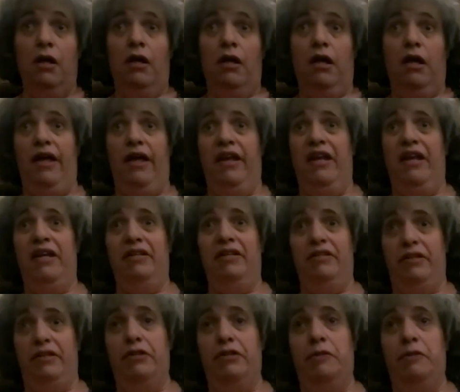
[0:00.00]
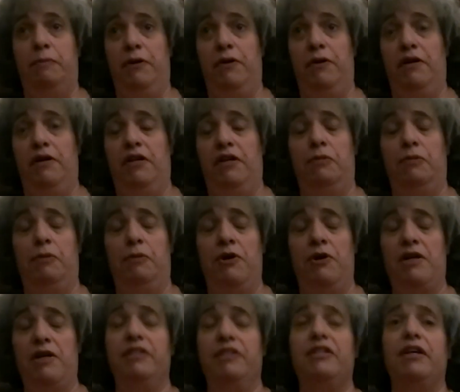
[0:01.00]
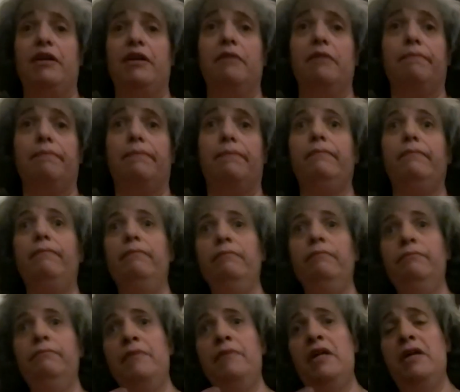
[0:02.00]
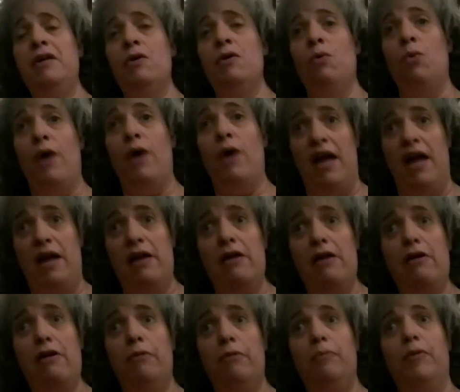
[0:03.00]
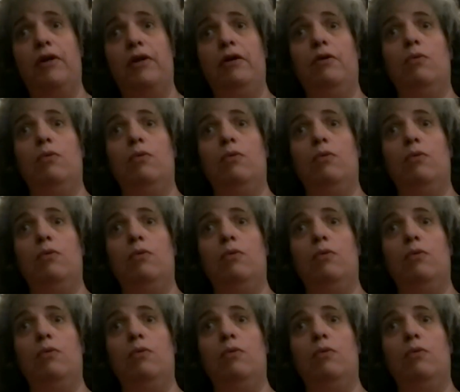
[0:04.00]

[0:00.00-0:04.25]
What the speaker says: And I did experience it in a way, but it